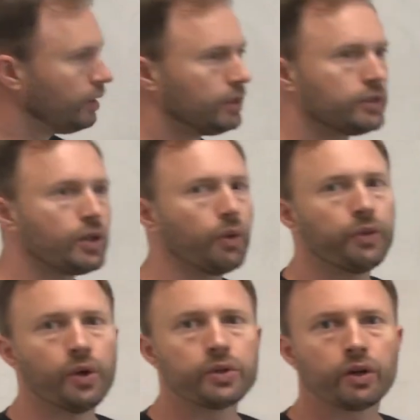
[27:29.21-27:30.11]
So
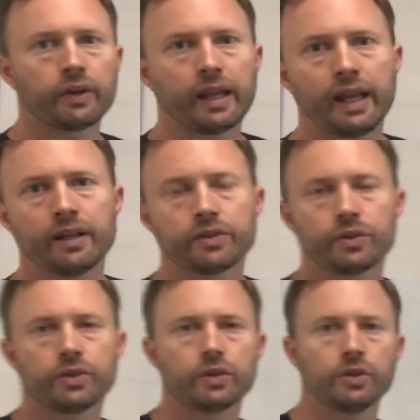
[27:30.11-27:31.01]
those are the
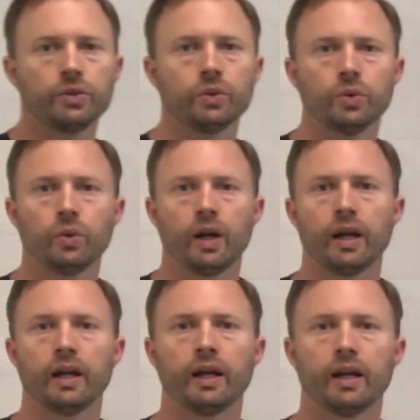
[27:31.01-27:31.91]
answers to
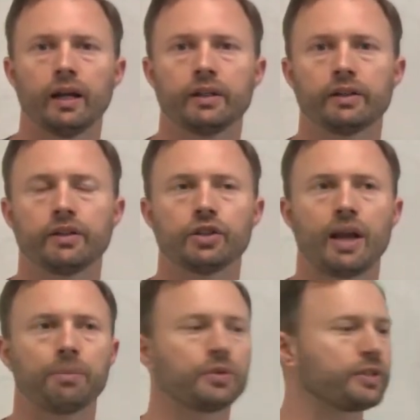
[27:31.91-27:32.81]
the
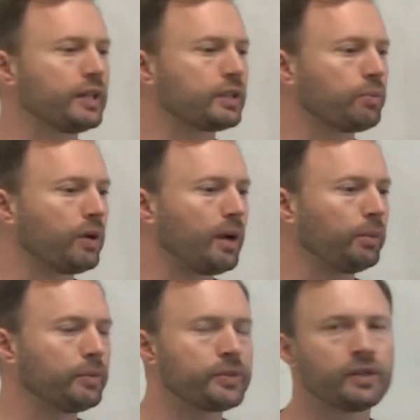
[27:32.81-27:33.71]
Chapter 6
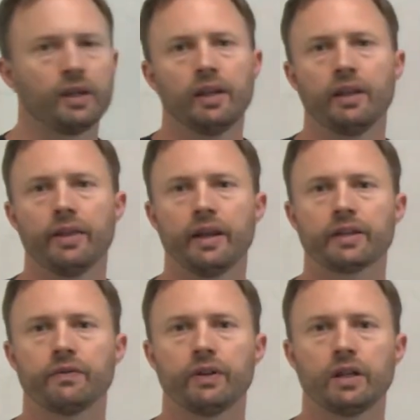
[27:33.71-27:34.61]
problems. The next
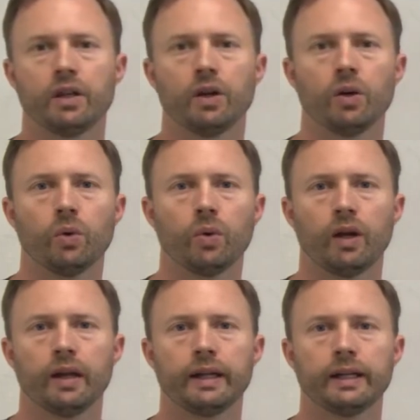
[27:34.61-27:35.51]
video,
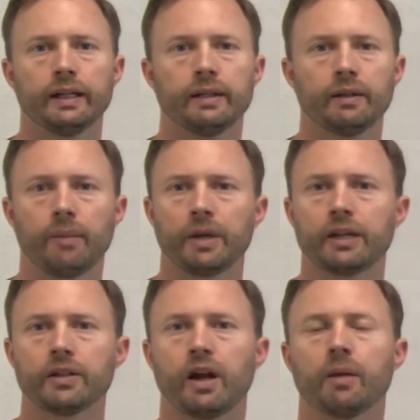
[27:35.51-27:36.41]
I'm going to
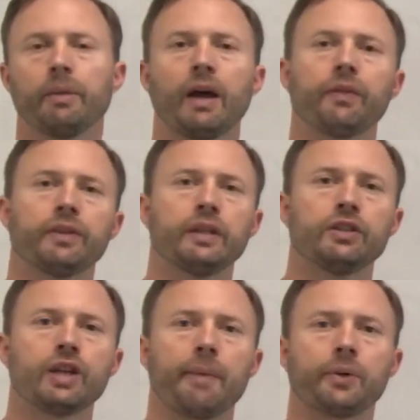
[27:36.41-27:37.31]
talk about the
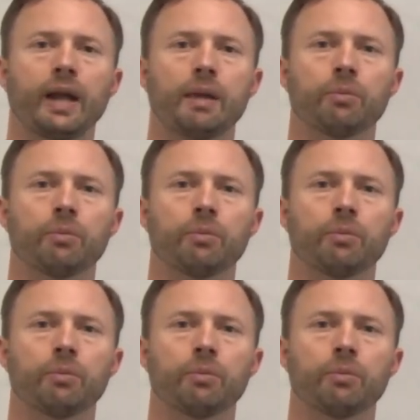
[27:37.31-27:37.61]
Chapter 8